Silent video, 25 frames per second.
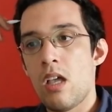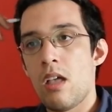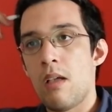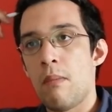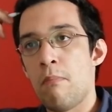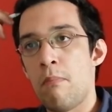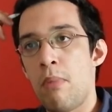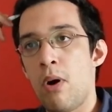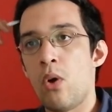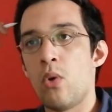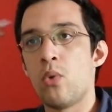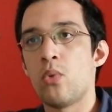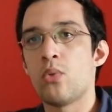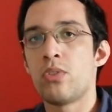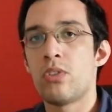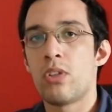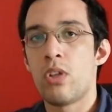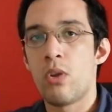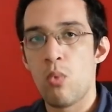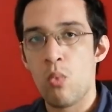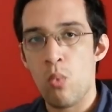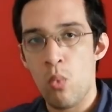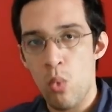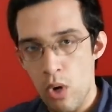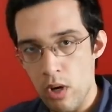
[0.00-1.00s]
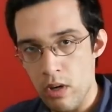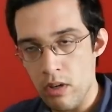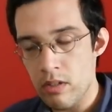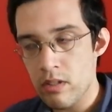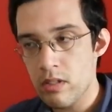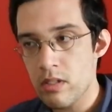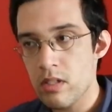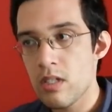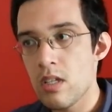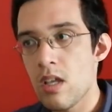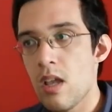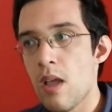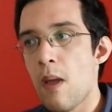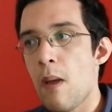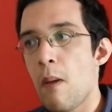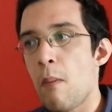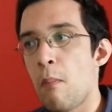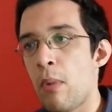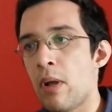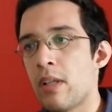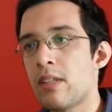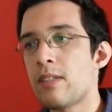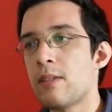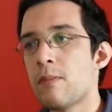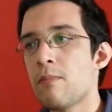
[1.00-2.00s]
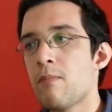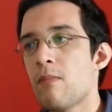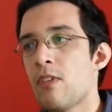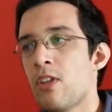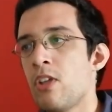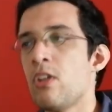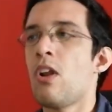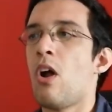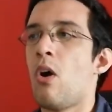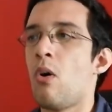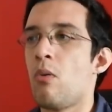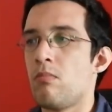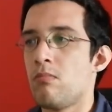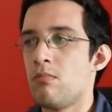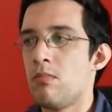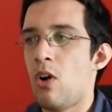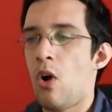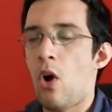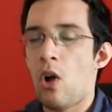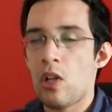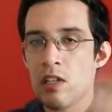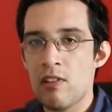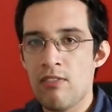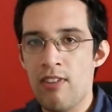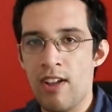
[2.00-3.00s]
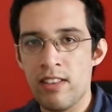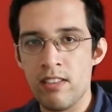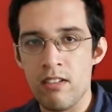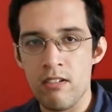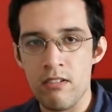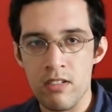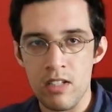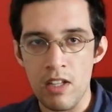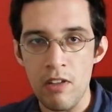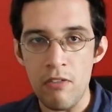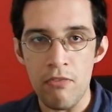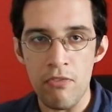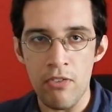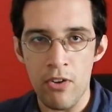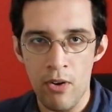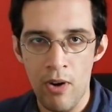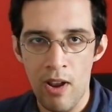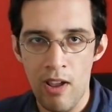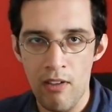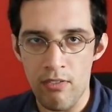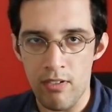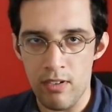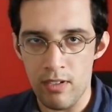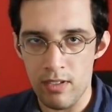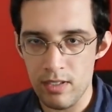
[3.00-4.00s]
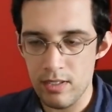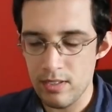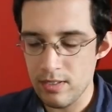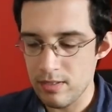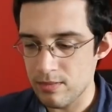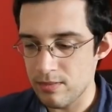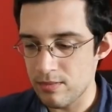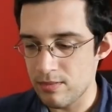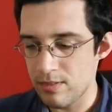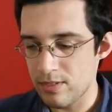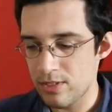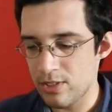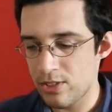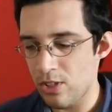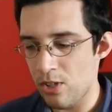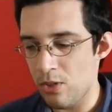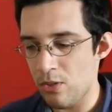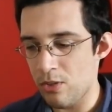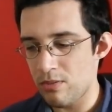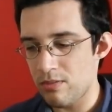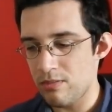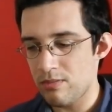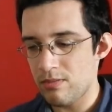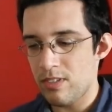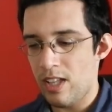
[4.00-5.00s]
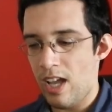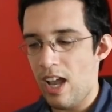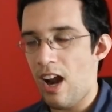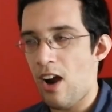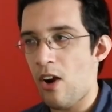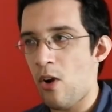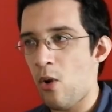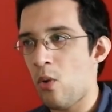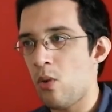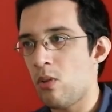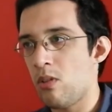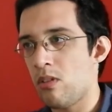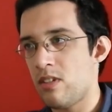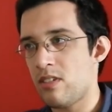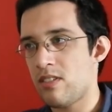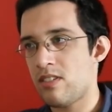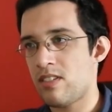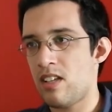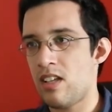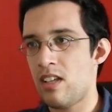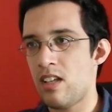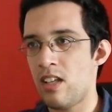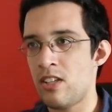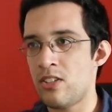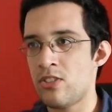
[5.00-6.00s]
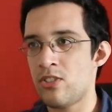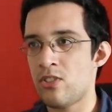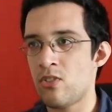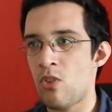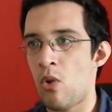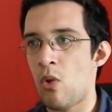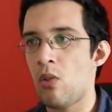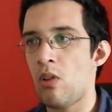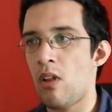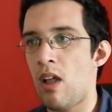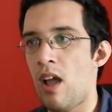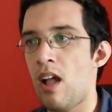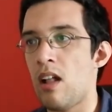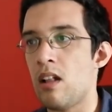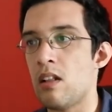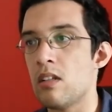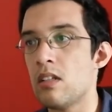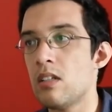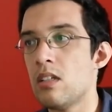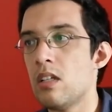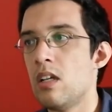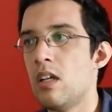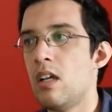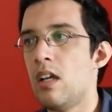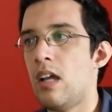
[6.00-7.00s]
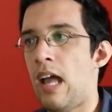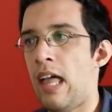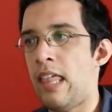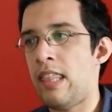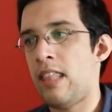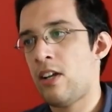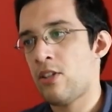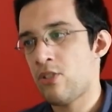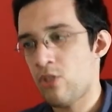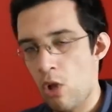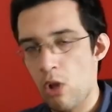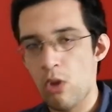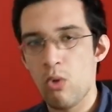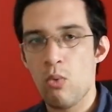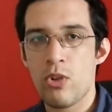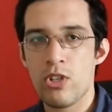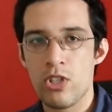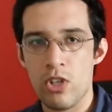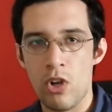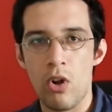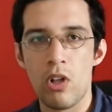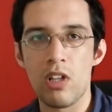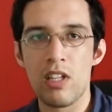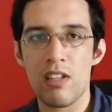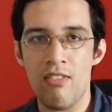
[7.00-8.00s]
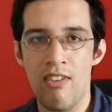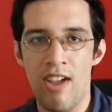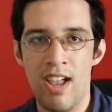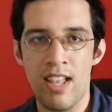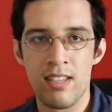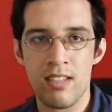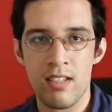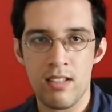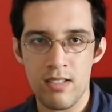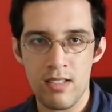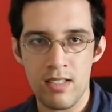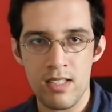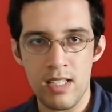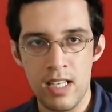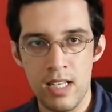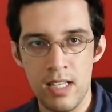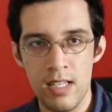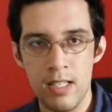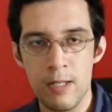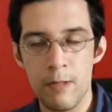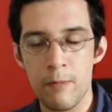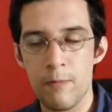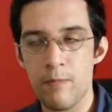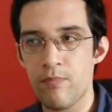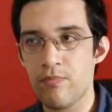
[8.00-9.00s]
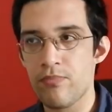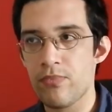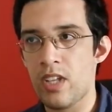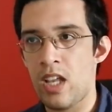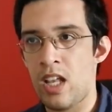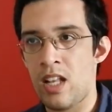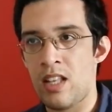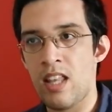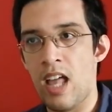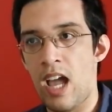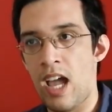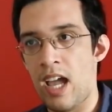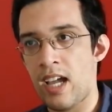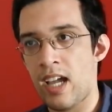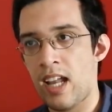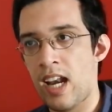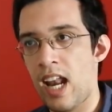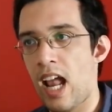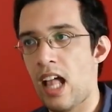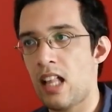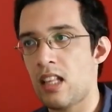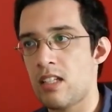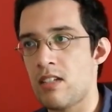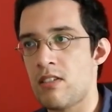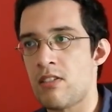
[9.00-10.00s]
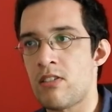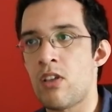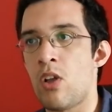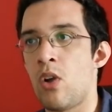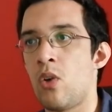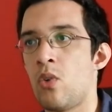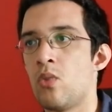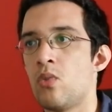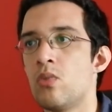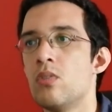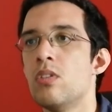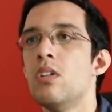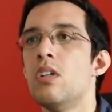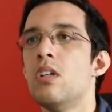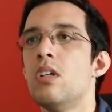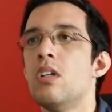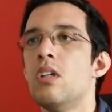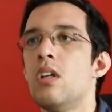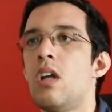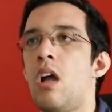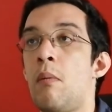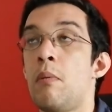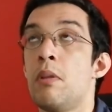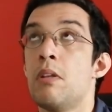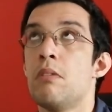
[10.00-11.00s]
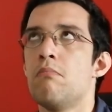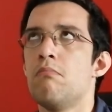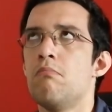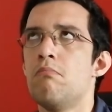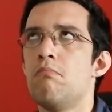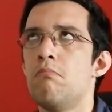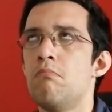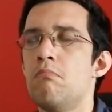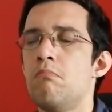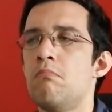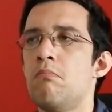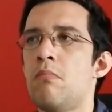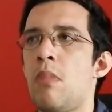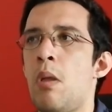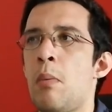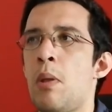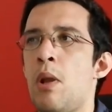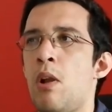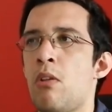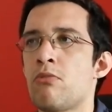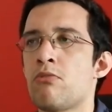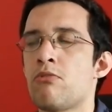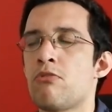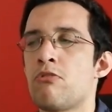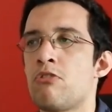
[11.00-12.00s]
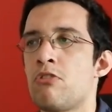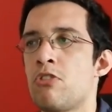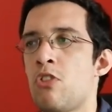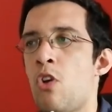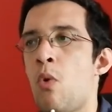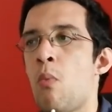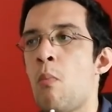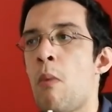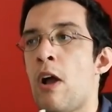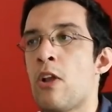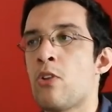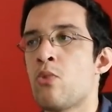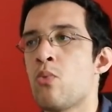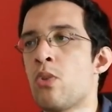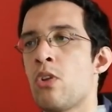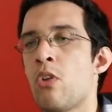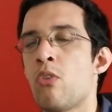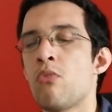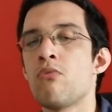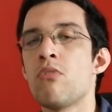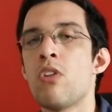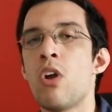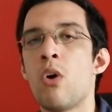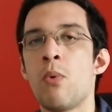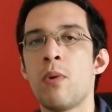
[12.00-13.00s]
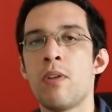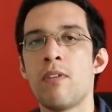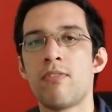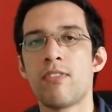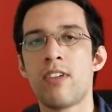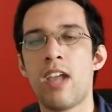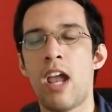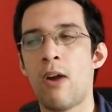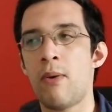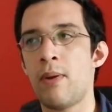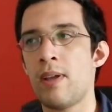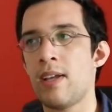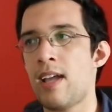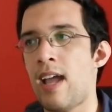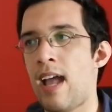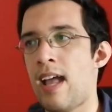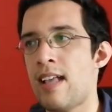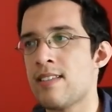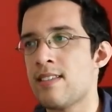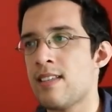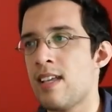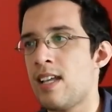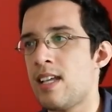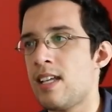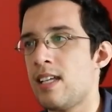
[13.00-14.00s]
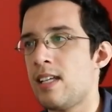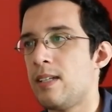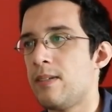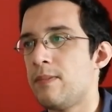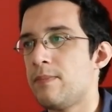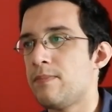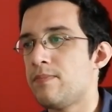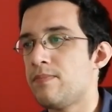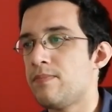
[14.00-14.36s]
both works, but you know, Ollivanders live forever, so they are old as, as all hell. And there's always an Ollivanders in, um, in Diagon Alley, so I mean, maybe not so much. We don't know if Garrick has a